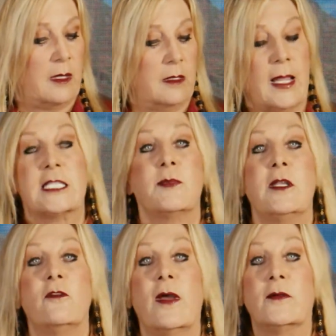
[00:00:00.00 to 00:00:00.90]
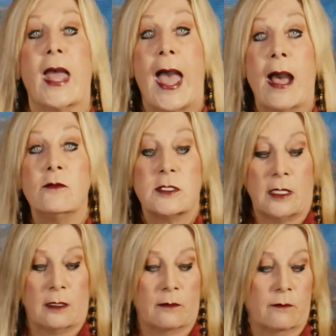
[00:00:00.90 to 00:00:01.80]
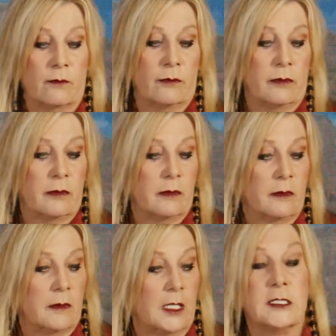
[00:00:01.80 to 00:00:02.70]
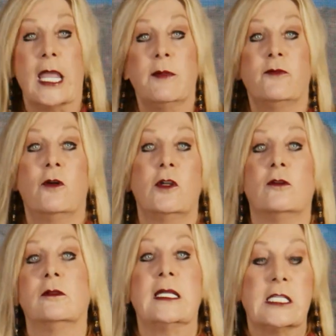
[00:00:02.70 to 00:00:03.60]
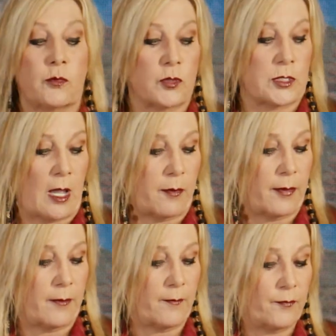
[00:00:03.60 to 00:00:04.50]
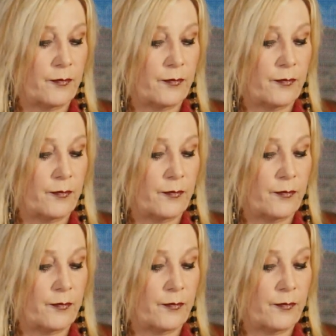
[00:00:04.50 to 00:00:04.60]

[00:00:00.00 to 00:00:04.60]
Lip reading: Last minute you found housing the day before your lease was up.